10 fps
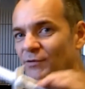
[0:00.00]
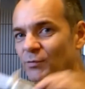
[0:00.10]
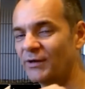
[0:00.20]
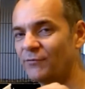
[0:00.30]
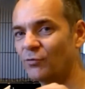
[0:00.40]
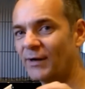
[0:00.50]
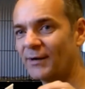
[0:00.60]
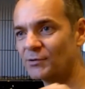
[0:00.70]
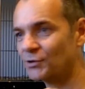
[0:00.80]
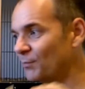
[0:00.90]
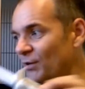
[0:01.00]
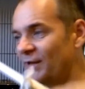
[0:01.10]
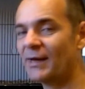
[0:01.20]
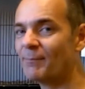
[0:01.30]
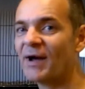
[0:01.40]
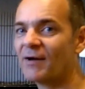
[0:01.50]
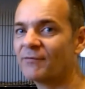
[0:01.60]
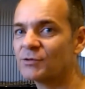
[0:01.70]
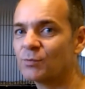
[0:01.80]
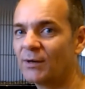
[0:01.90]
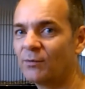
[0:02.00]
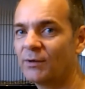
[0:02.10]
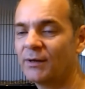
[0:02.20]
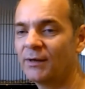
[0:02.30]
for 24 hours. You put it in their bath as well.